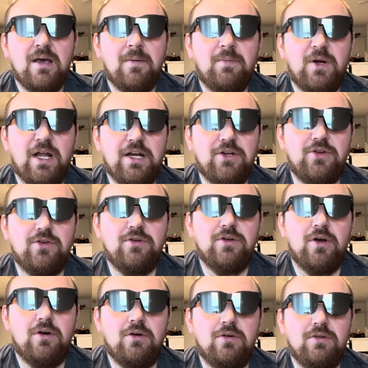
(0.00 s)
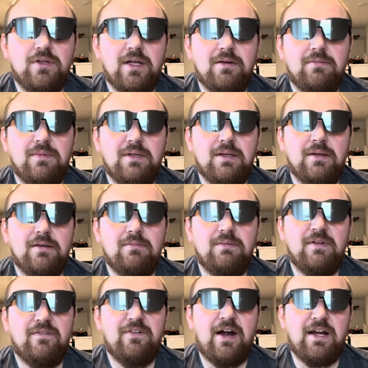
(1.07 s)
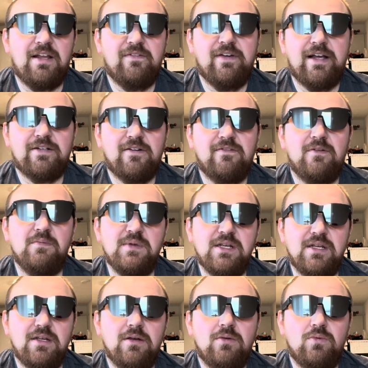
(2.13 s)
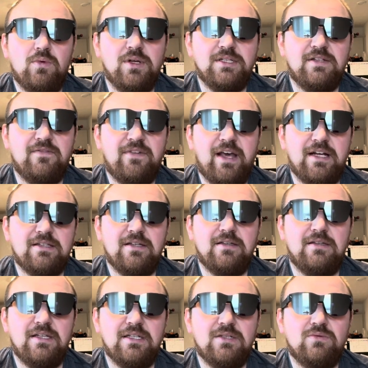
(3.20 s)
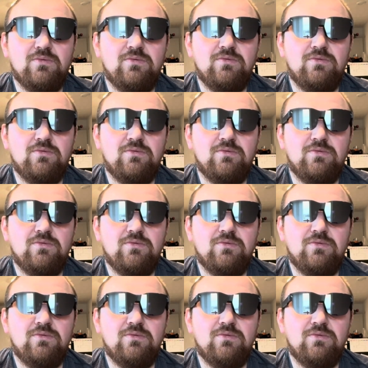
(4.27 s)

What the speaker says: but I do know that the defining factor for me was the fact that this